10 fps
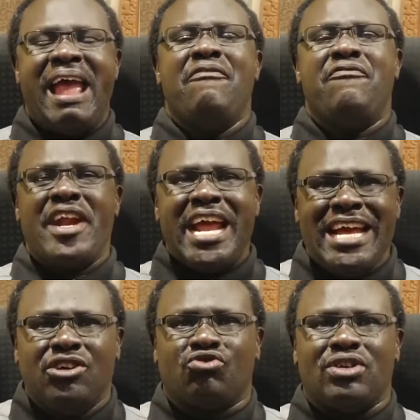every
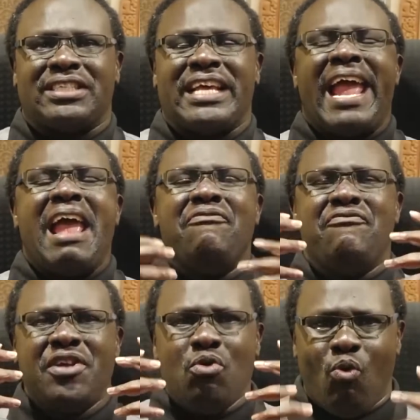hindrance,
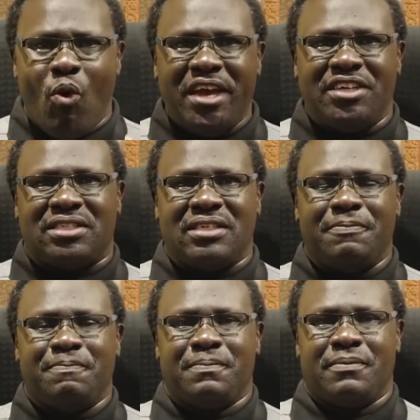every weight,
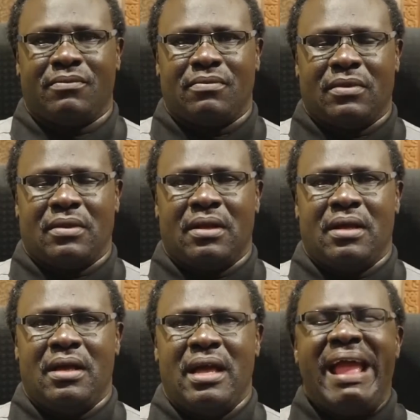
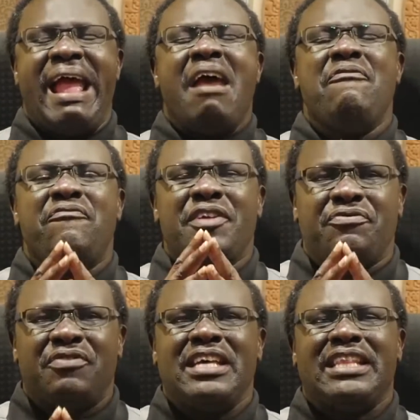
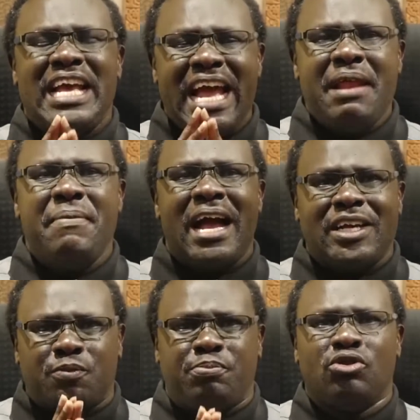everything the enemy
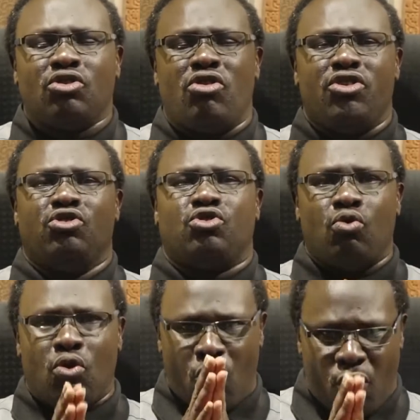has put on you
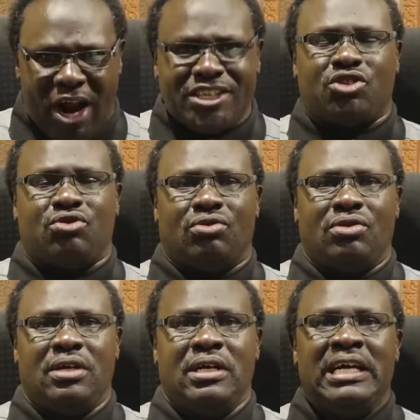to crush you.
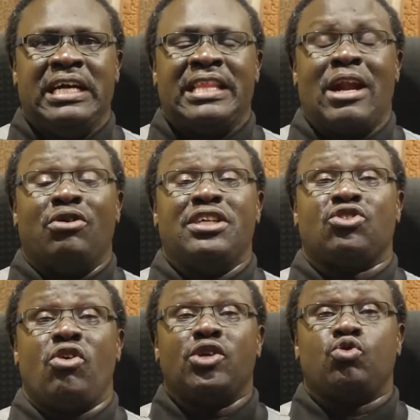The Lord
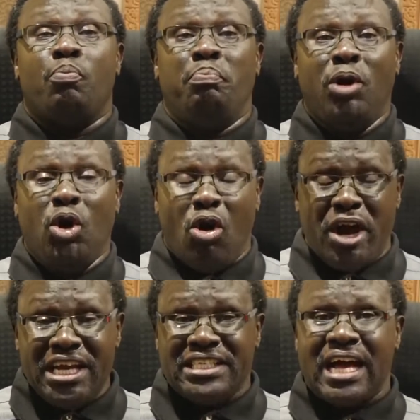is going to blow
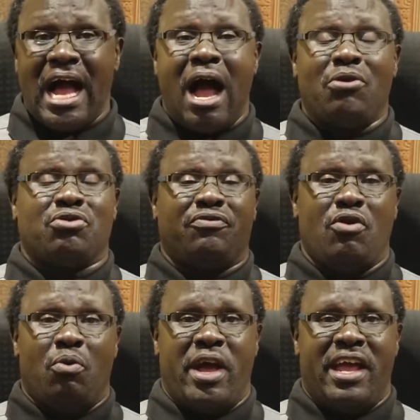it out of
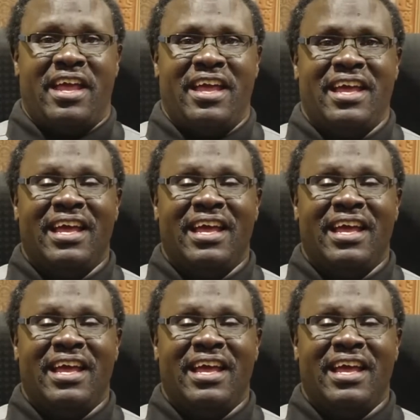your way